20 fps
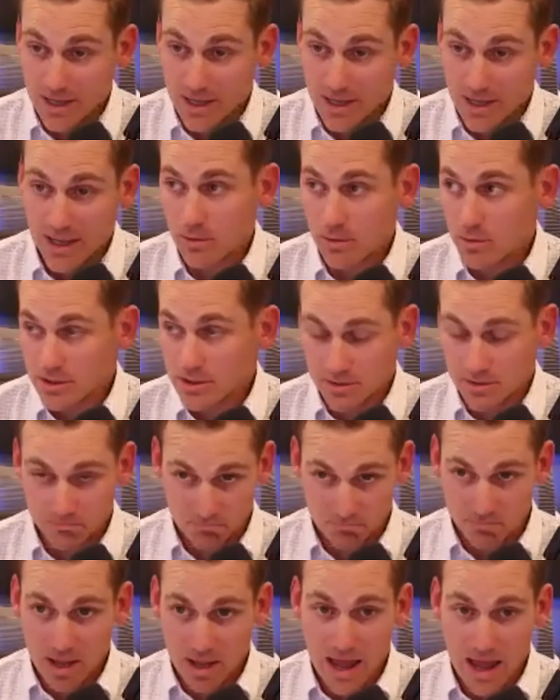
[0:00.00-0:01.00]
and it was
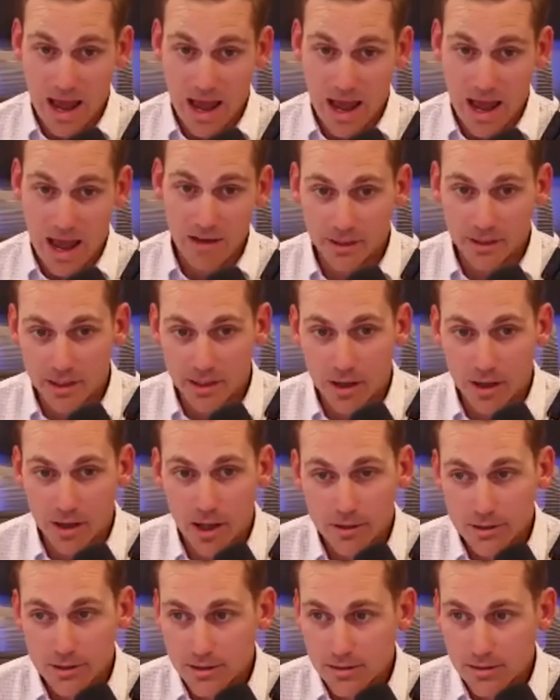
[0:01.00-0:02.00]

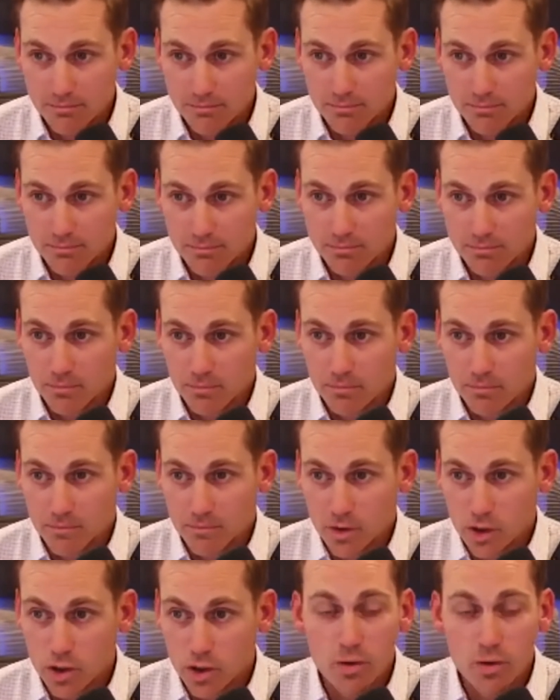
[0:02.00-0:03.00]
$500,000,
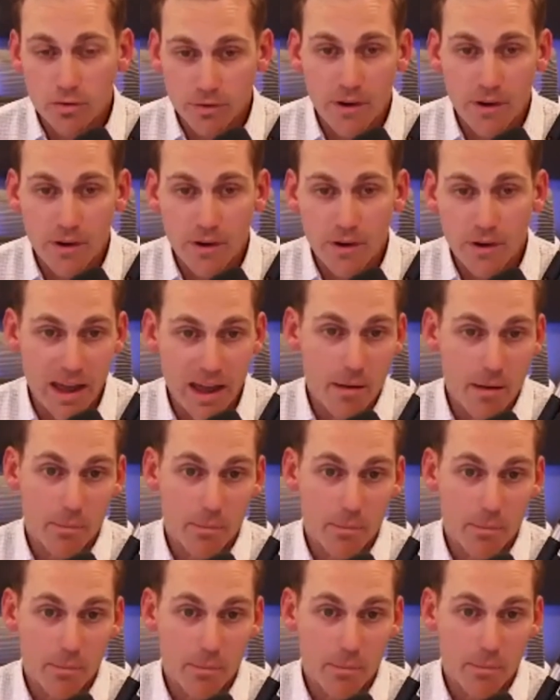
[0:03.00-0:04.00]
you'd find that
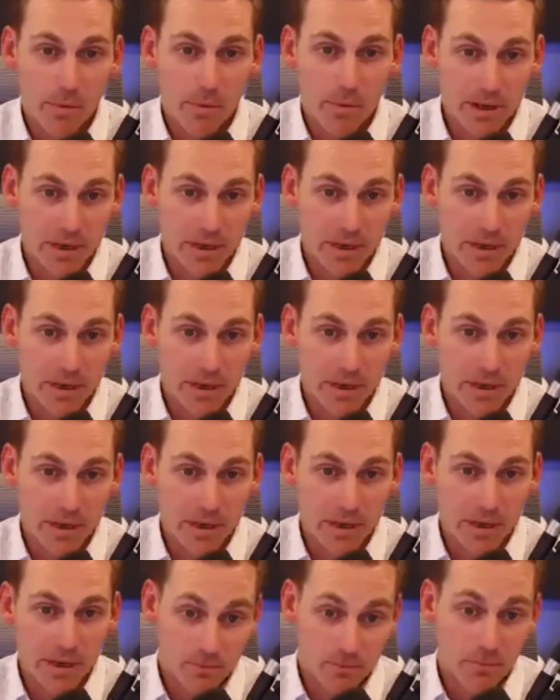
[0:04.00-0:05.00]
money somehow,
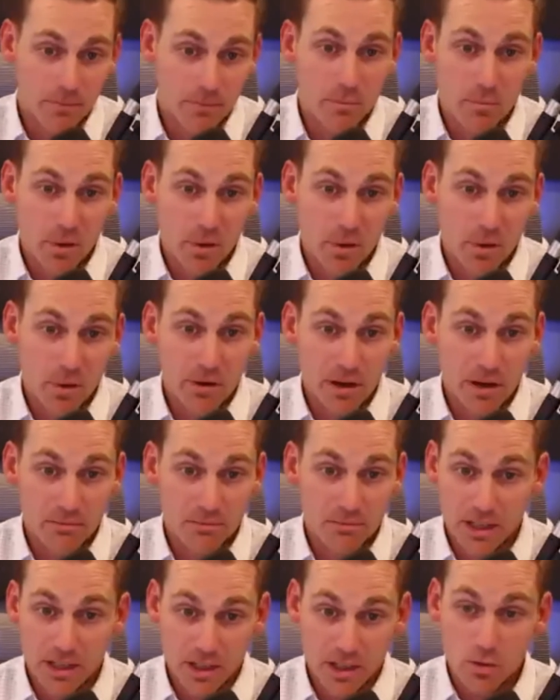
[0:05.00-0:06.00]
period.
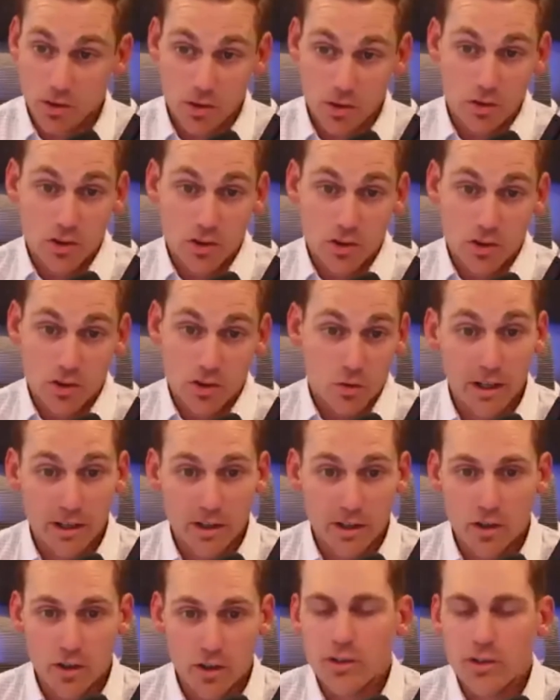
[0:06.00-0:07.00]
Like you just would,
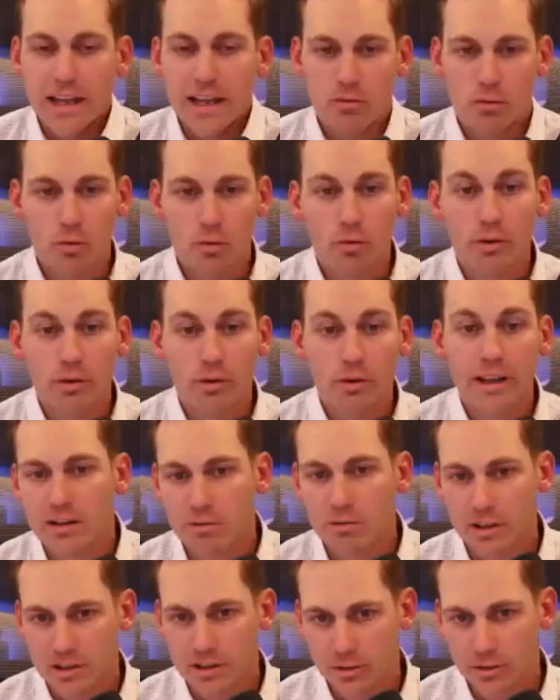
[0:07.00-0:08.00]
you'd get really
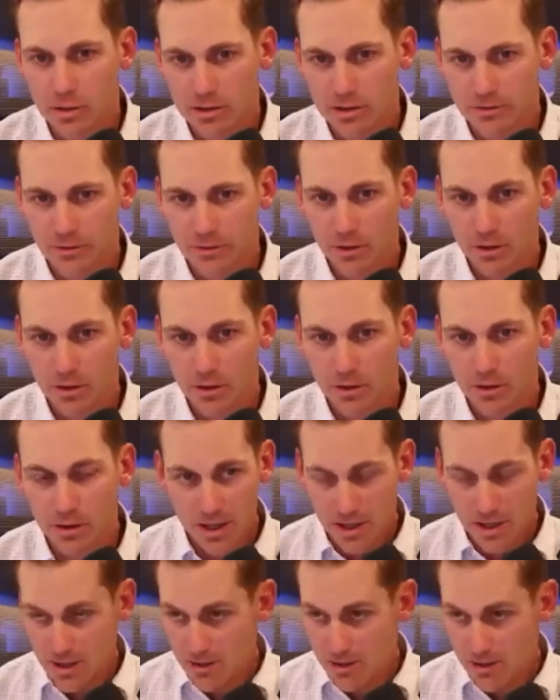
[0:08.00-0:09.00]
resourceful,
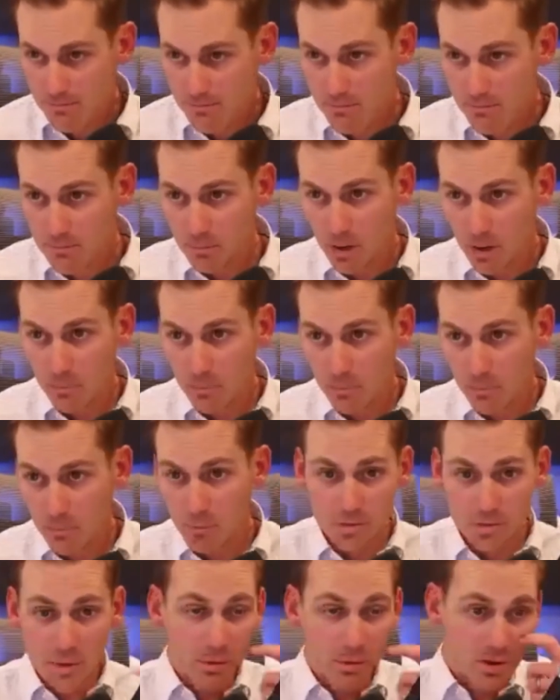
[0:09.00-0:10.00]
but most
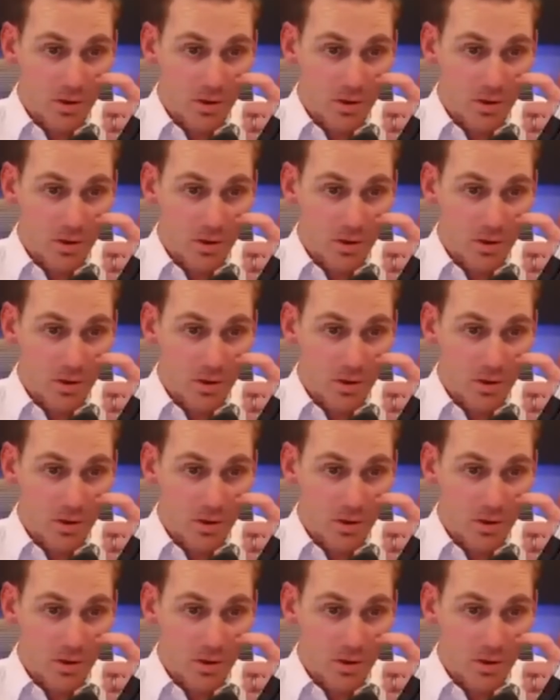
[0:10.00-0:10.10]
people